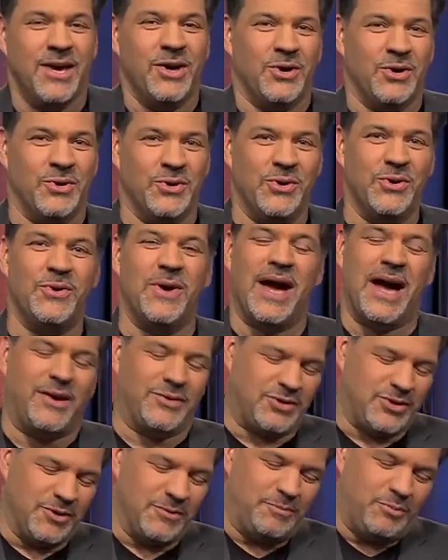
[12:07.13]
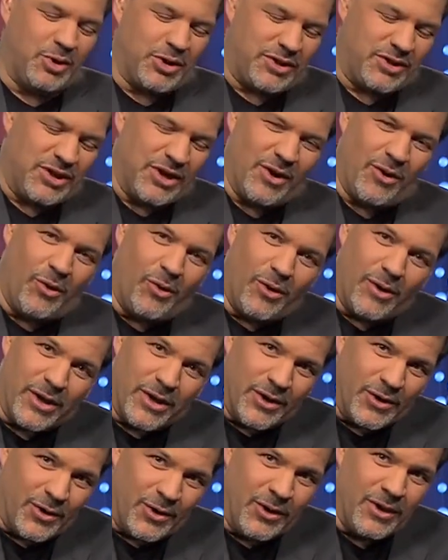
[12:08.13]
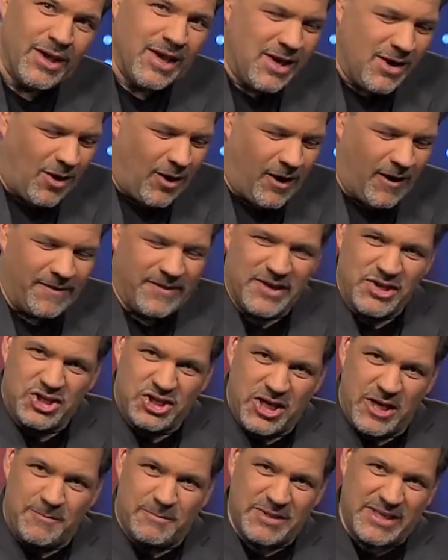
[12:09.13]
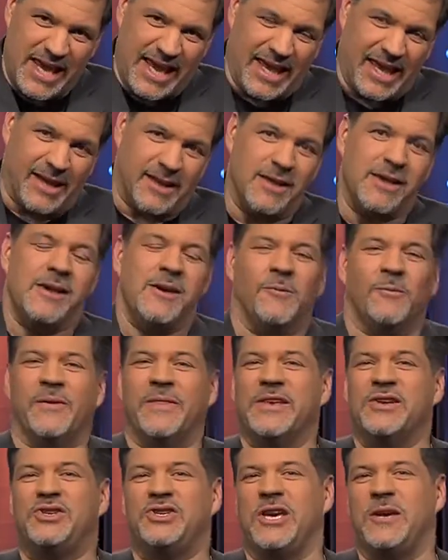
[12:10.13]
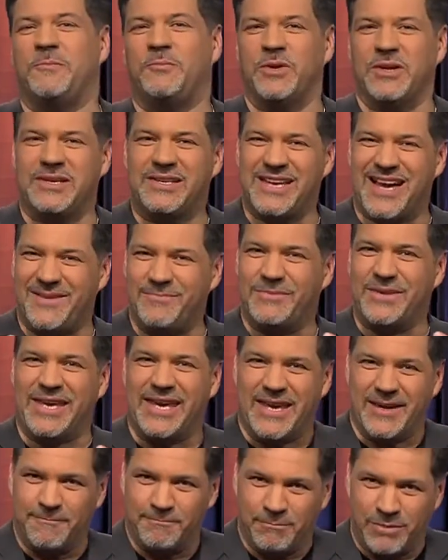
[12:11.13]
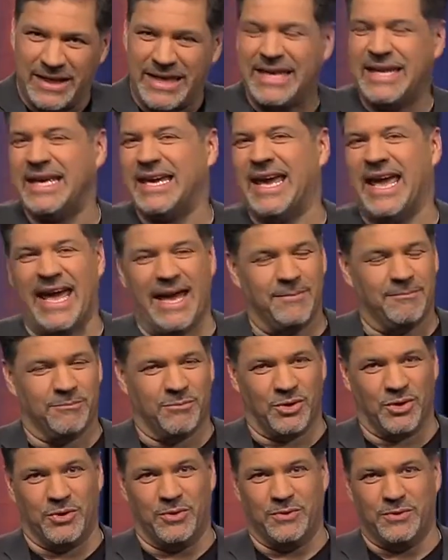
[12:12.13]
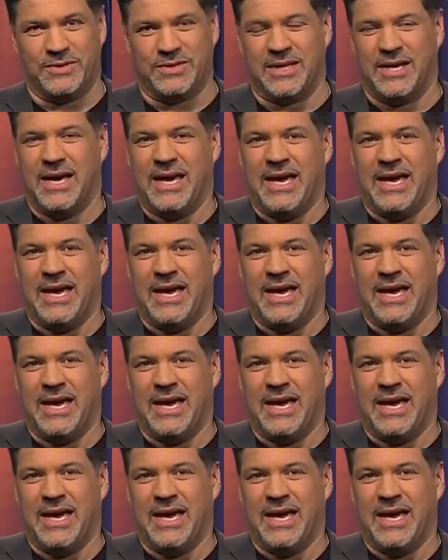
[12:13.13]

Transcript: who knew how to put the oil on the sheep's head when the sheep would come to him bleeding and bruised.